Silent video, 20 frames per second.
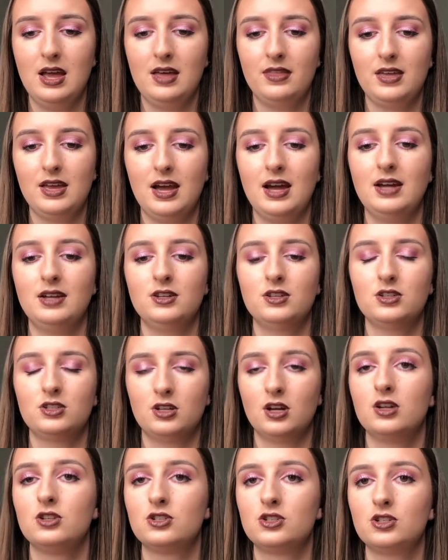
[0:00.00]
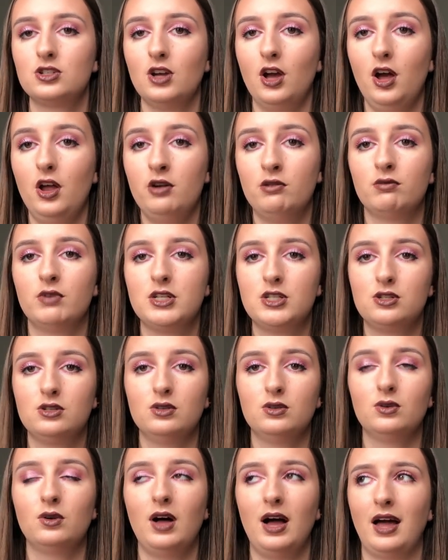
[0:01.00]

They had such an original